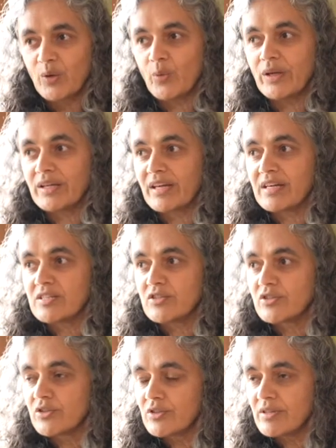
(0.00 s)
We can
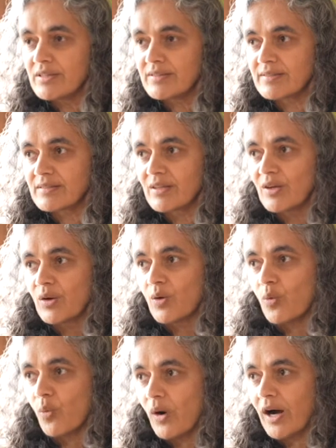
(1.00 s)
do this
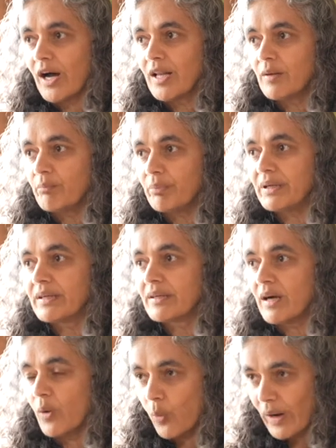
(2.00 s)
while being
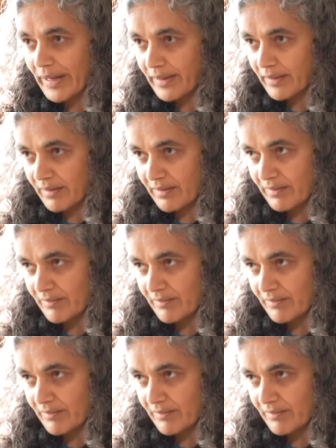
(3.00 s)
awake.